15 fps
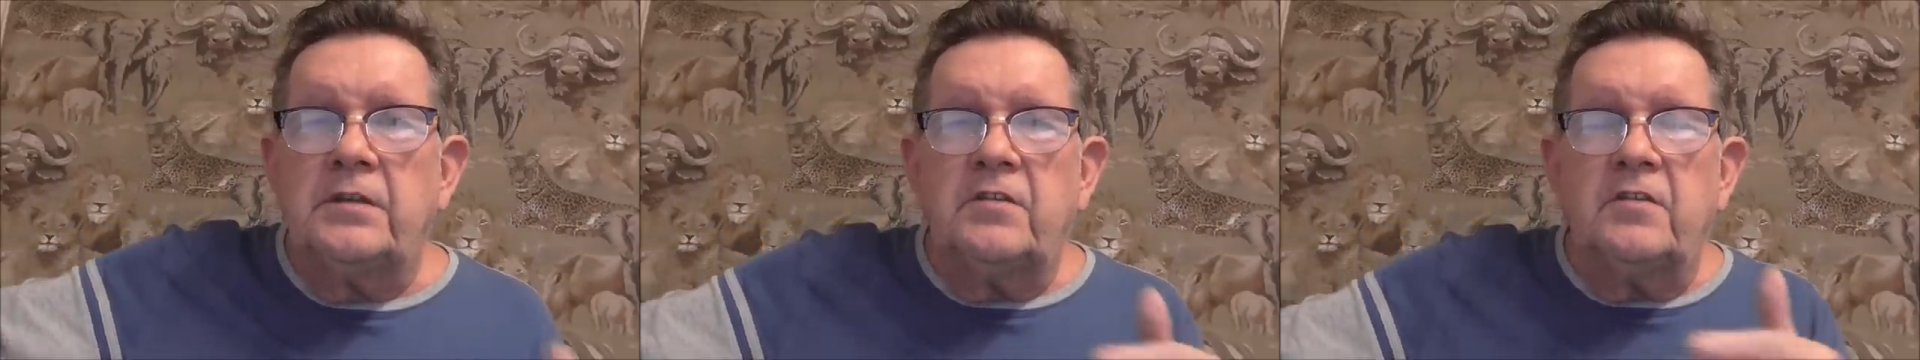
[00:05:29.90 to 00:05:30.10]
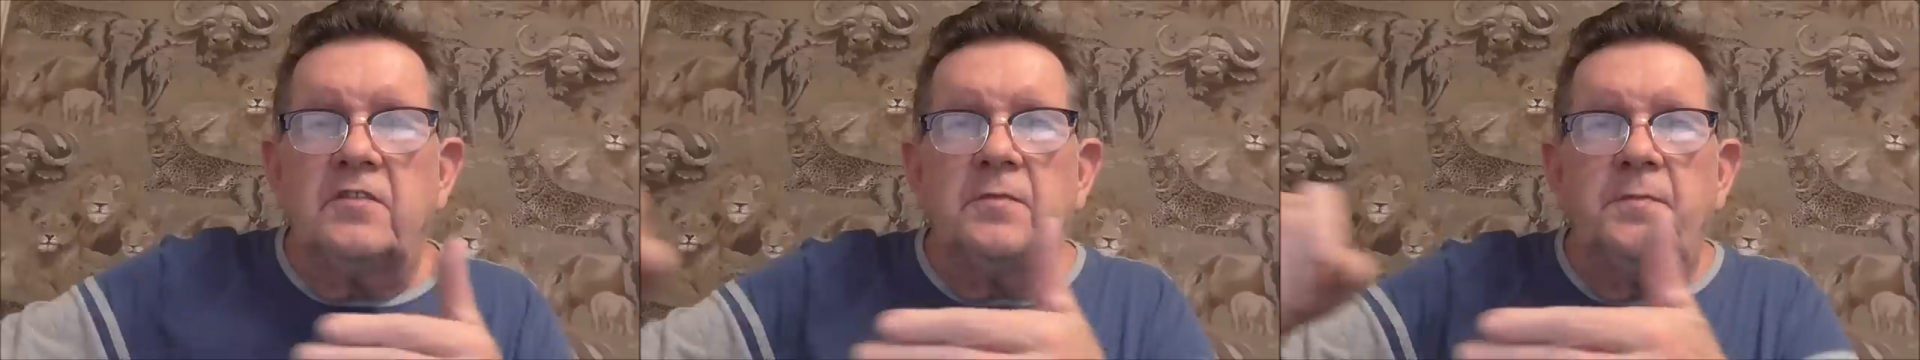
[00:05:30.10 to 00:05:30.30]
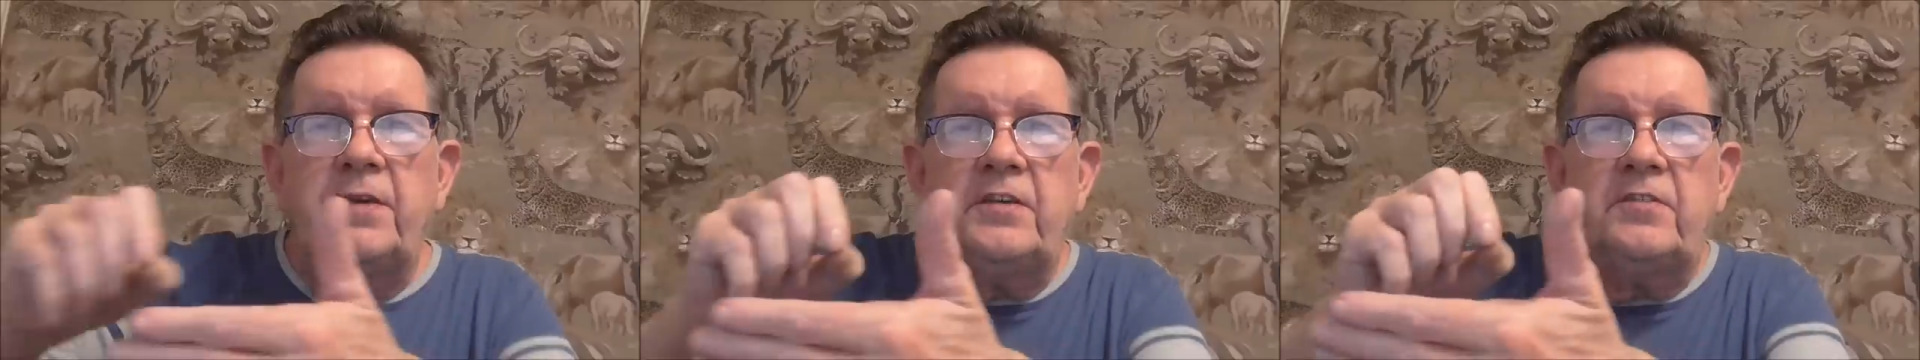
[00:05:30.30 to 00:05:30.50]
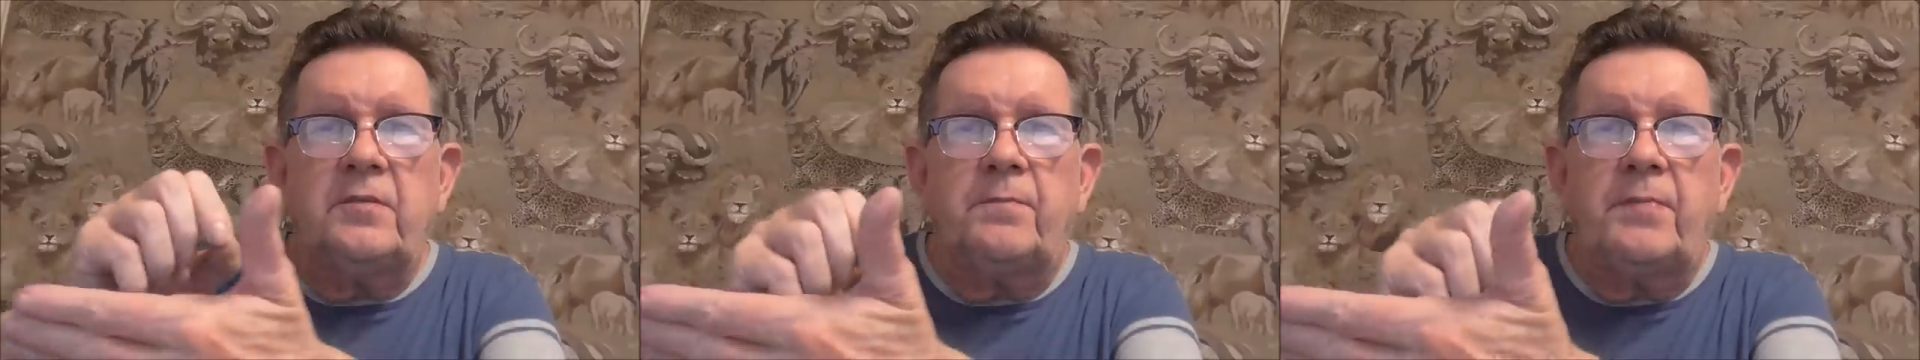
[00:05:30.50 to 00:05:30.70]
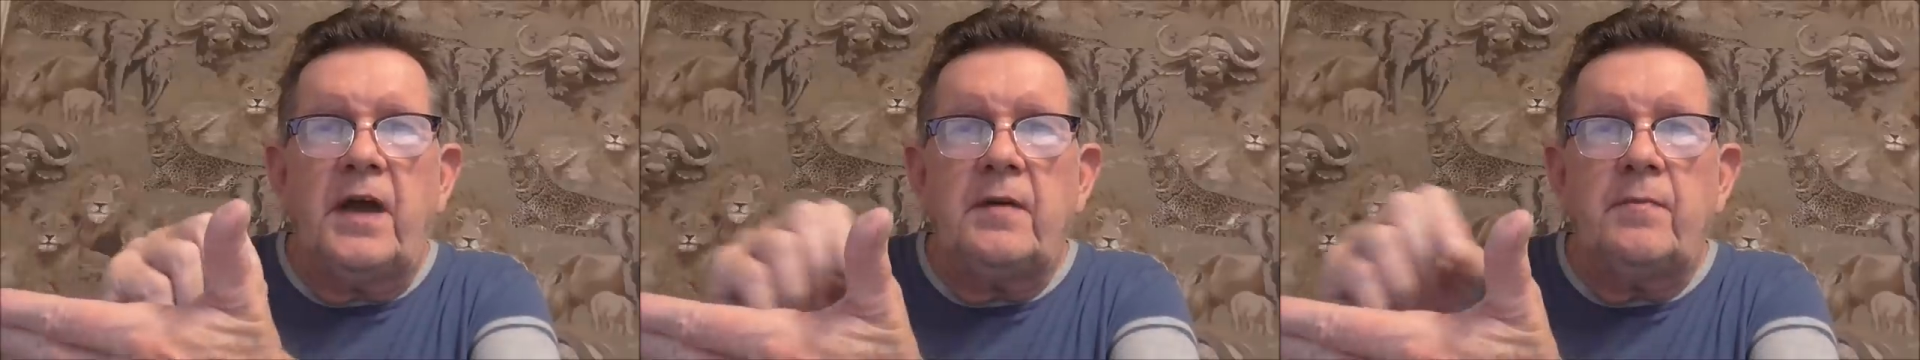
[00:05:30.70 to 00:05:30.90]
Just a piece
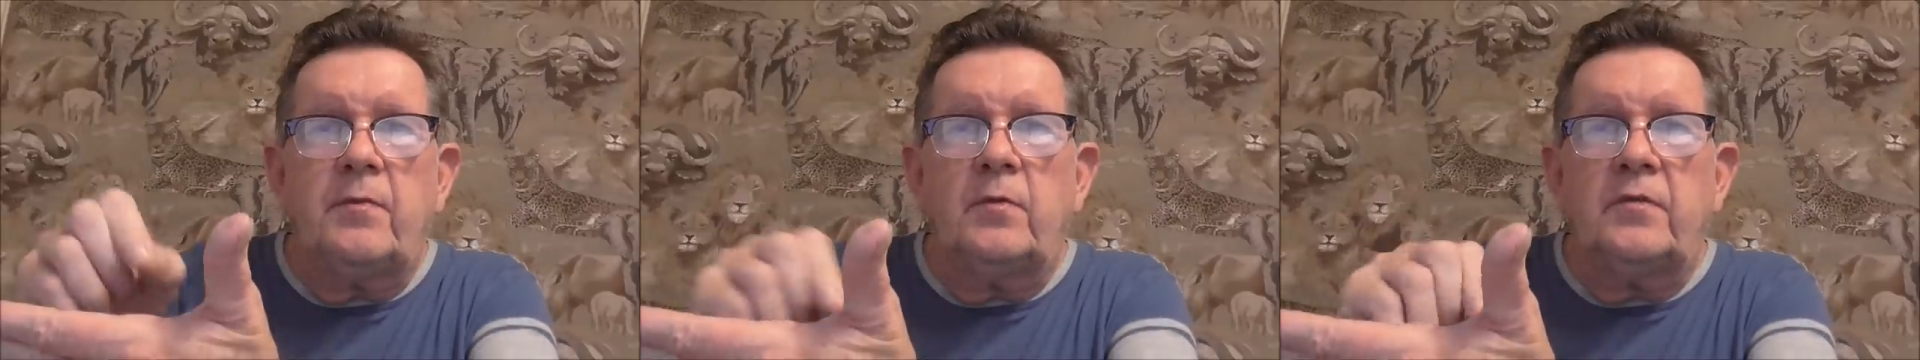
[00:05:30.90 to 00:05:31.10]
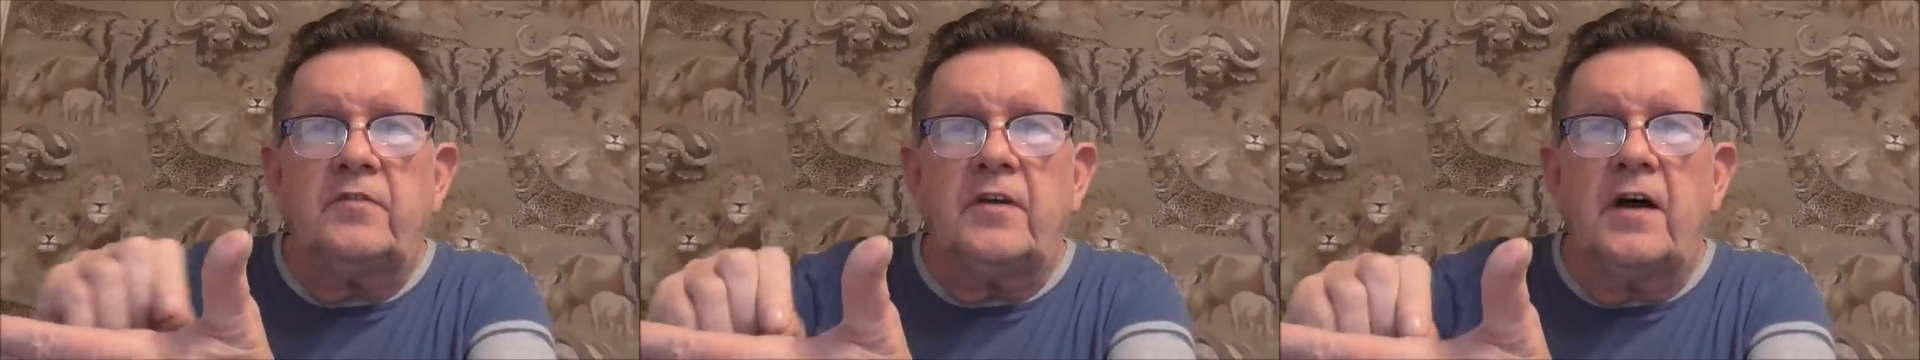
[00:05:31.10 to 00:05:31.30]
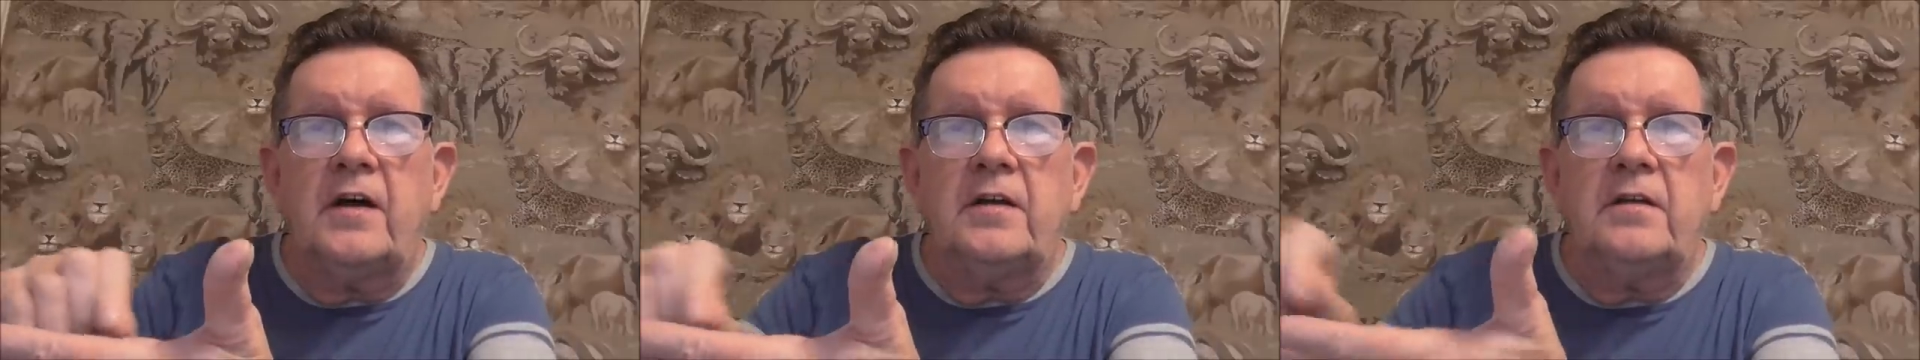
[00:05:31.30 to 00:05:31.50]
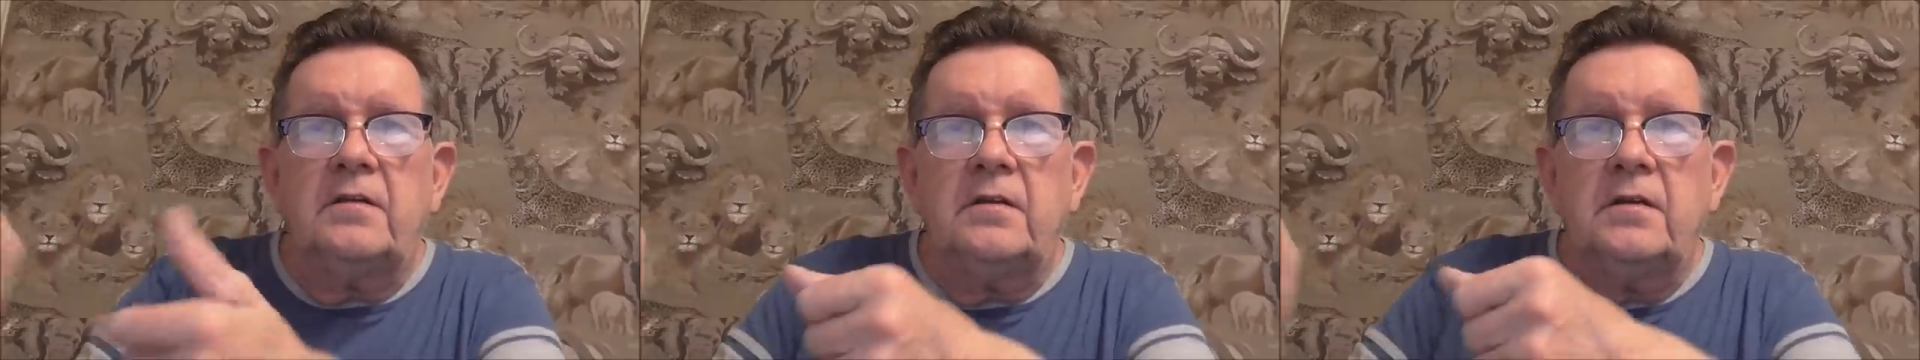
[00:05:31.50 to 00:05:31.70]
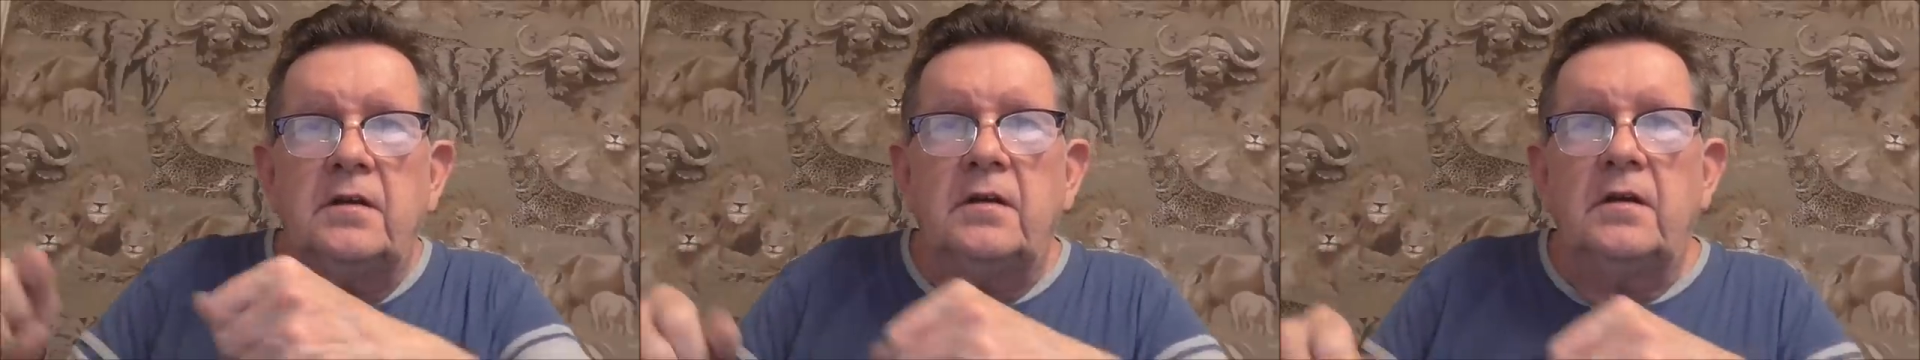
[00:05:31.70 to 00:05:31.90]
of paper was signed,